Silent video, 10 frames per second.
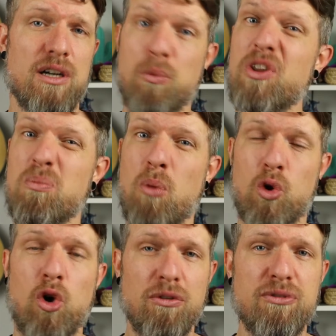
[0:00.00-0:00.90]
with more
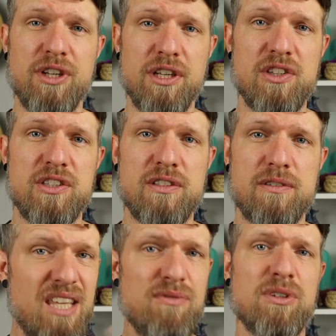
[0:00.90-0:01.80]
confidence,
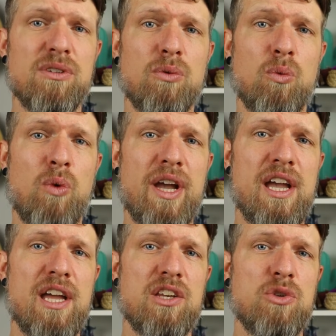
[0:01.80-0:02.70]
even
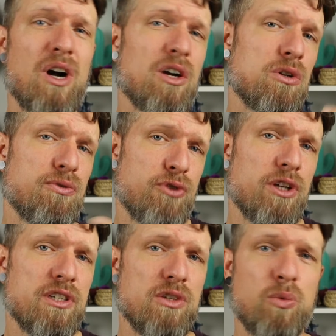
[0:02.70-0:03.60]
when you are
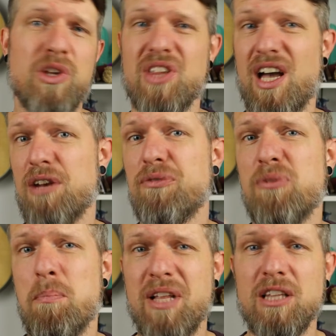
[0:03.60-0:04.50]
confronted with
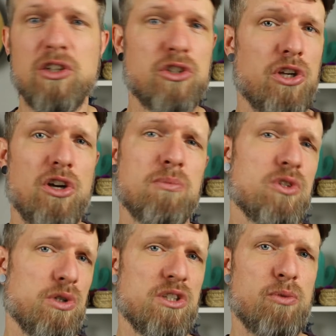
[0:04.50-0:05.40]
unfamiliar terms
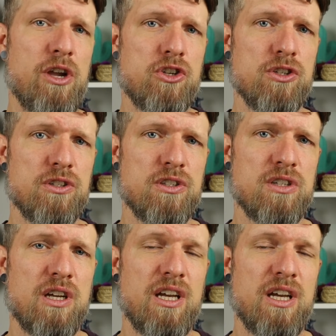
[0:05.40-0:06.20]
or expressions.